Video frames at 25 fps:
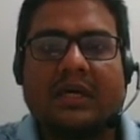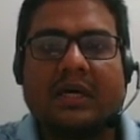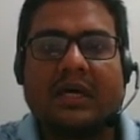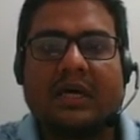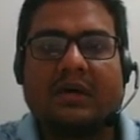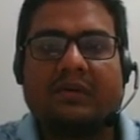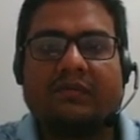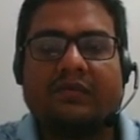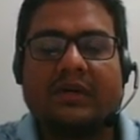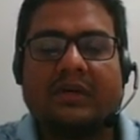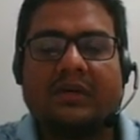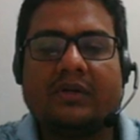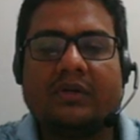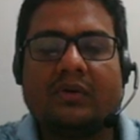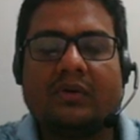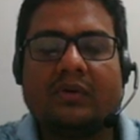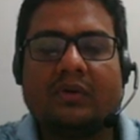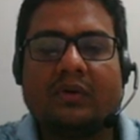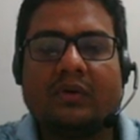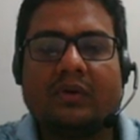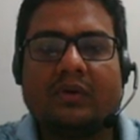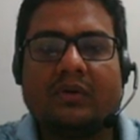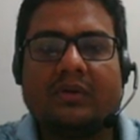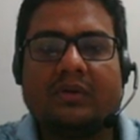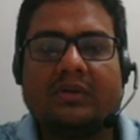video
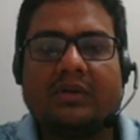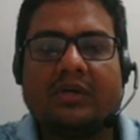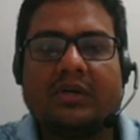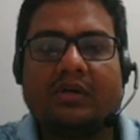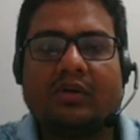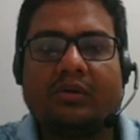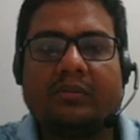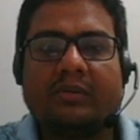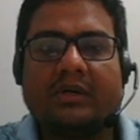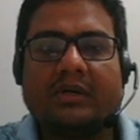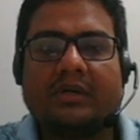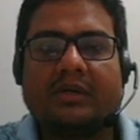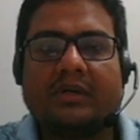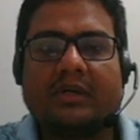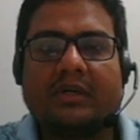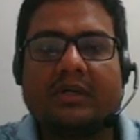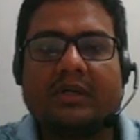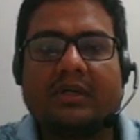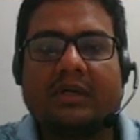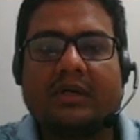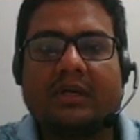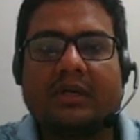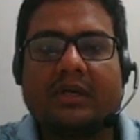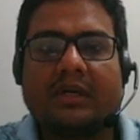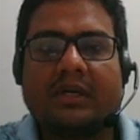on trigonometric
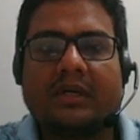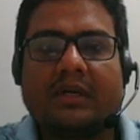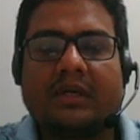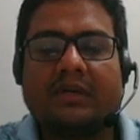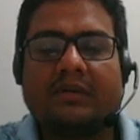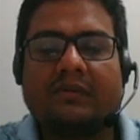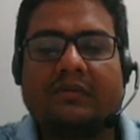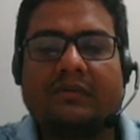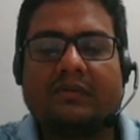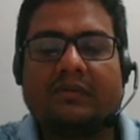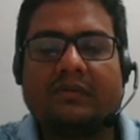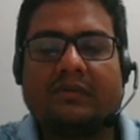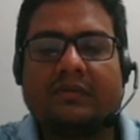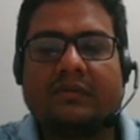and